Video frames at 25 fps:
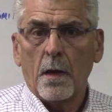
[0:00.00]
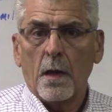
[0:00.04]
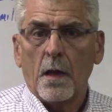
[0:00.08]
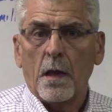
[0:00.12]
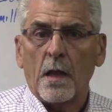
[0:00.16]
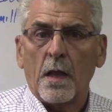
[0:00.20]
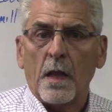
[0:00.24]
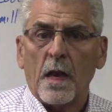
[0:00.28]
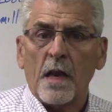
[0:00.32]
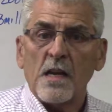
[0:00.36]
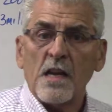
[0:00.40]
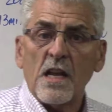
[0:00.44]

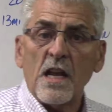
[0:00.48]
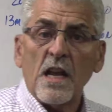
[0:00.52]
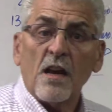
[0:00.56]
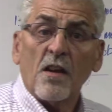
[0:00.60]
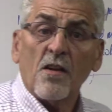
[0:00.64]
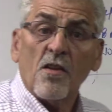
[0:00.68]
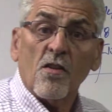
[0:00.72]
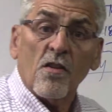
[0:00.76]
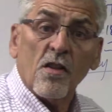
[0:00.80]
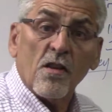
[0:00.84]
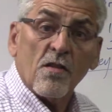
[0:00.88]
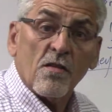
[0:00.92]
The idea
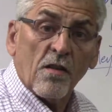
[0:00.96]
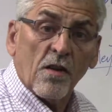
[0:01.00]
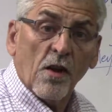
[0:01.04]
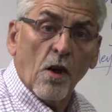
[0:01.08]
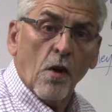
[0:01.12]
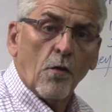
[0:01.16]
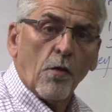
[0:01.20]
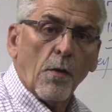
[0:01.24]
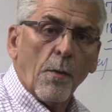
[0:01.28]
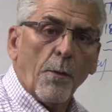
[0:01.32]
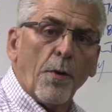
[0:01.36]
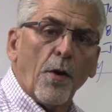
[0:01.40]
to this
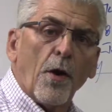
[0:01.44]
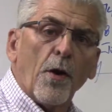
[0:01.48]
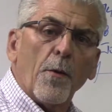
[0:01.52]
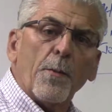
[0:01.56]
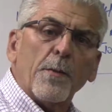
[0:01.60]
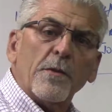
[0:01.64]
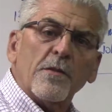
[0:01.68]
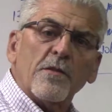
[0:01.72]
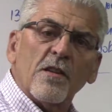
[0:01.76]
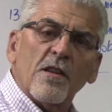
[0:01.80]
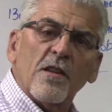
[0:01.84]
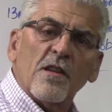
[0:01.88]
loan, the
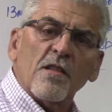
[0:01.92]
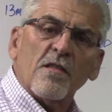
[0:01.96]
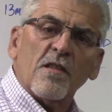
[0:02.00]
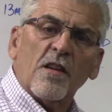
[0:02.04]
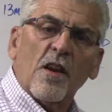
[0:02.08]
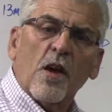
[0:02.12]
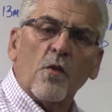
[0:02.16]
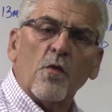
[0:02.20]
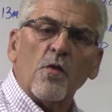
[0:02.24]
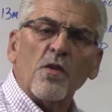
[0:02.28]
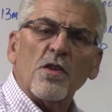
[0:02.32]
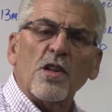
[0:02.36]
purpose of this
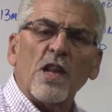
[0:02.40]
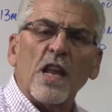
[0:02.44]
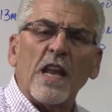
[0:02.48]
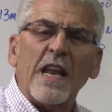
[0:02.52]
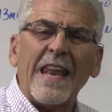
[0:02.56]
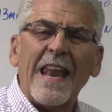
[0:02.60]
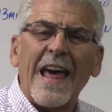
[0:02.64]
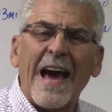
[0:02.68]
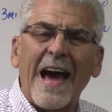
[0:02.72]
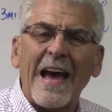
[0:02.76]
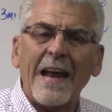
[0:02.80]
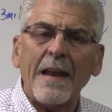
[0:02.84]
loan is to
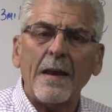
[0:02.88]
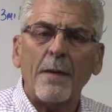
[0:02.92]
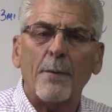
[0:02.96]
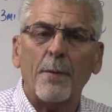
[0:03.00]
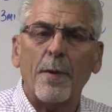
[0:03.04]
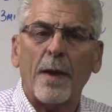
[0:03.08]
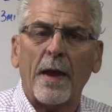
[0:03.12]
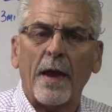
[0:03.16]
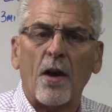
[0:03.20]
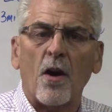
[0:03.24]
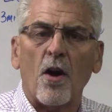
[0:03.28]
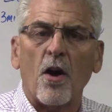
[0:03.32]
not
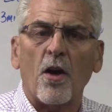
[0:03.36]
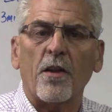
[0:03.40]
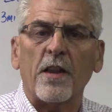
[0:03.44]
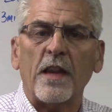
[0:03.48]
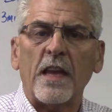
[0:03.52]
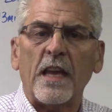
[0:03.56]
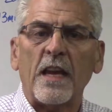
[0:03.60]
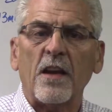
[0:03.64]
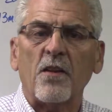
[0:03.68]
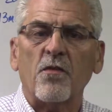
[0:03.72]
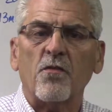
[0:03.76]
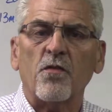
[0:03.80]
pay all
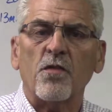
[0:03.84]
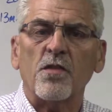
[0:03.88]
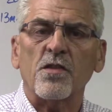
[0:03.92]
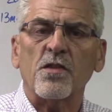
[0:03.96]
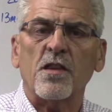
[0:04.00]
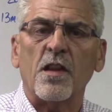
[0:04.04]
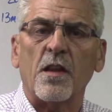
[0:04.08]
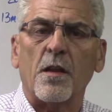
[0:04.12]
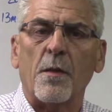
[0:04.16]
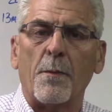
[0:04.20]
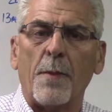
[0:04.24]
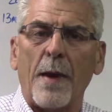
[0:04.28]
the interest
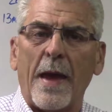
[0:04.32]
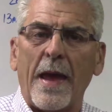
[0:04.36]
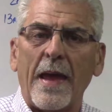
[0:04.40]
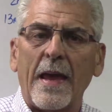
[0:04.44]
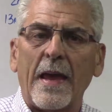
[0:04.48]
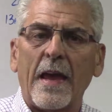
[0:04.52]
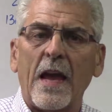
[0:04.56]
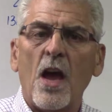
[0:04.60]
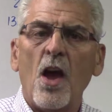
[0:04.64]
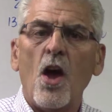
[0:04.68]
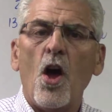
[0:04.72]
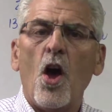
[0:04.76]
to the
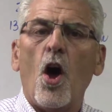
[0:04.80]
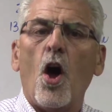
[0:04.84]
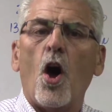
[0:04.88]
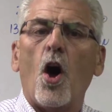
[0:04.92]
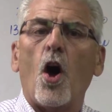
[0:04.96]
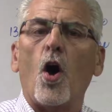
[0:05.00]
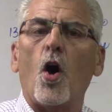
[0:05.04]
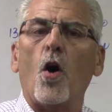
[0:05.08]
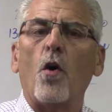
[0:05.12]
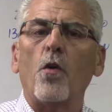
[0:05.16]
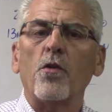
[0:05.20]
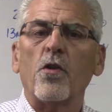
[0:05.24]
bank,
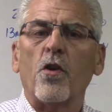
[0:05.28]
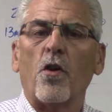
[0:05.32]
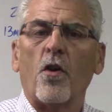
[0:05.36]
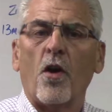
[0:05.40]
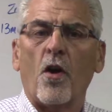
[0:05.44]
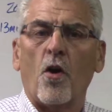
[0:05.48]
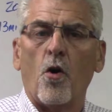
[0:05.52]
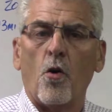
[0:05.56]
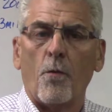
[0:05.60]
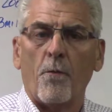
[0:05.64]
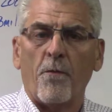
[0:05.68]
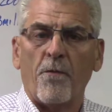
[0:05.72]
own your
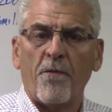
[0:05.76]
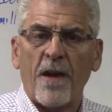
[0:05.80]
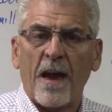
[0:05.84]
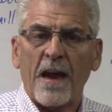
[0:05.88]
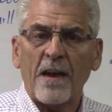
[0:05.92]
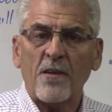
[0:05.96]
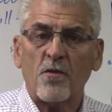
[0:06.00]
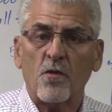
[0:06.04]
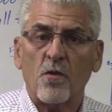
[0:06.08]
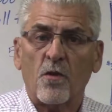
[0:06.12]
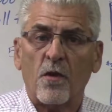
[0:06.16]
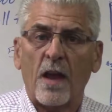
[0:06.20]
home
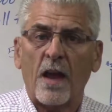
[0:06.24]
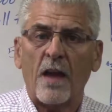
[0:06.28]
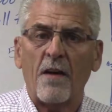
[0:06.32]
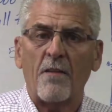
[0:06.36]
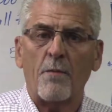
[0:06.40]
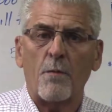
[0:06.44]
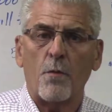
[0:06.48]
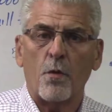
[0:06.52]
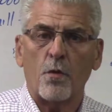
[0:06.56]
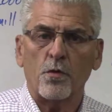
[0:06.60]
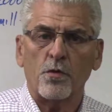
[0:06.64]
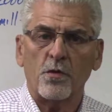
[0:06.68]
faster to have
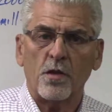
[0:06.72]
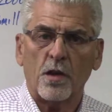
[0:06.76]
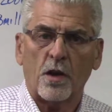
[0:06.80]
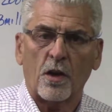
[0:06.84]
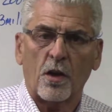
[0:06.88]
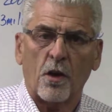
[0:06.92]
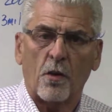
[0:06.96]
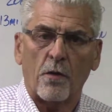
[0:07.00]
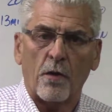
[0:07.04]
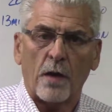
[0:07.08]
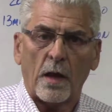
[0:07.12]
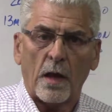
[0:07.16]
more
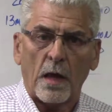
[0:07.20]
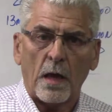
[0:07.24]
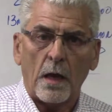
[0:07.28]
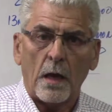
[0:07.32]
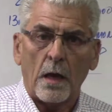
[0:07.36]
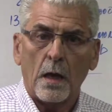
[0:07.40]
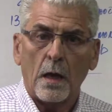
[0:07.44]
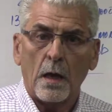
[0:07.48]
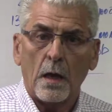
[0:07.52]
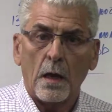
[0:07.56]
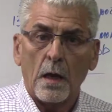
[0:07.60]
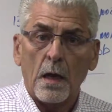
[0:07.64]
security.
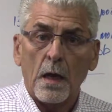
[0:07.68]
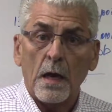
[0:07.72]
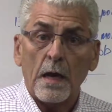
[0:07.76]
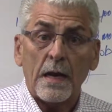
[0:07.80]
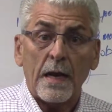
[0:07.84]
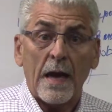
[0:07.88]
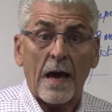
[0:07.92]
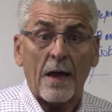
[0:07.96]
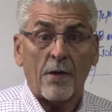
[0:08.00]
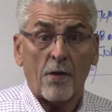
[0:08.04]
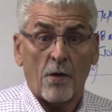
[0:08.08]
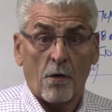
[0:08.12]

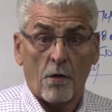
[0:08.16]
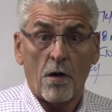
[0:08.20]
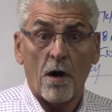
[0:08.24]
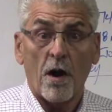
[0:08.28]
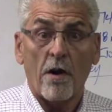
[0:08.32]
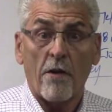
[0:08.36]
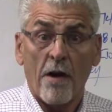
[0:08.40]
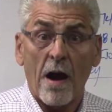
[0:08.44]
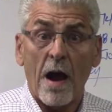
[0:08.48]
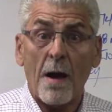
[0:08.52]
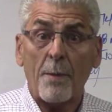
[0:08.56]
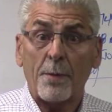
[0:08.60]
Now, there
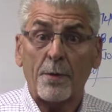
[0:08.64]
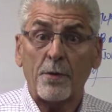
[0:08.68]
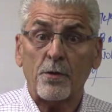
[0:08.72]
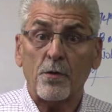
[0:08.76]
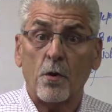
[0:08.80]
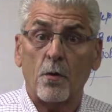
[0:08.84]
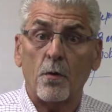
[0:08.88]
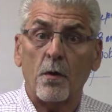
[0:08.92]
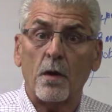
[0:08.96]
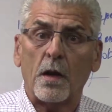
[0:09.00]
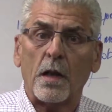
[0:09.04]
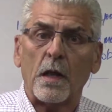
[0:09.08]
are
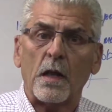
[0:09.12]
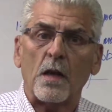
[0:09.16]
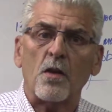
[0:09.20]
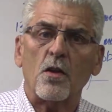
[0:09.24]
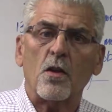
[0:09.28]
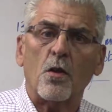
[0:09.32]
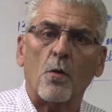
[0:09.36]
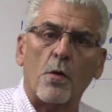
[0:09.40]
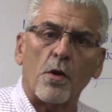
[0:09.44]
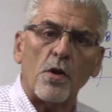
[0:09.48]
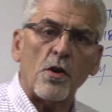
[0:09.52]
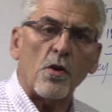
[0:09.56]
opportunities
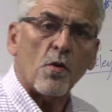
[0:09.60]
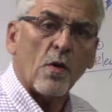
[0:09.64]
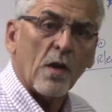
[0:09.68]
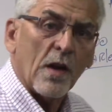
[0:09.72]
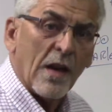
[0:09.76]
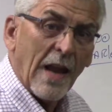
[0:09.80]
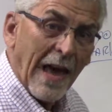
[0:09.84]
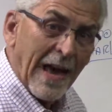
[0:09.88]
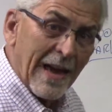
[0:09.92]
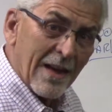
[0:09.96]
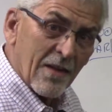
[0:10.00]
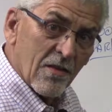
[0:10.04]
to where you
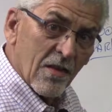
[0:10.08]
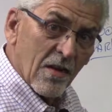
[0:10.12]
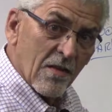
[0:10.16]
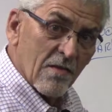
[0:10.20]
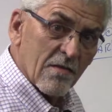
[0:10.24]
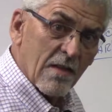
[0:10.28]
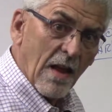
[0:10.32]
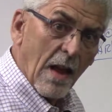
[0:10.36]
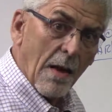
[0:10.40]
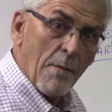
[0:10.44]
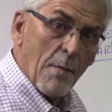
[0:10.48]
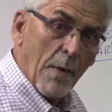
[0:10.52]
can access
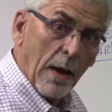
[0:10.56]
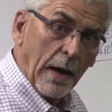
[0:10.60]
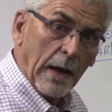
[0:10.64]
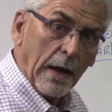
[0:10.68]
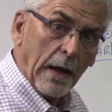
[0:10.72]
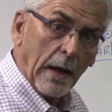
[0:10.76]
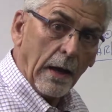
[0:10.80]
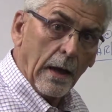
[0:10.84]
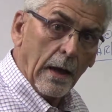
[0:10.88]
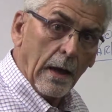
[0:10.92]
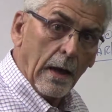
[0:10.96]
that money.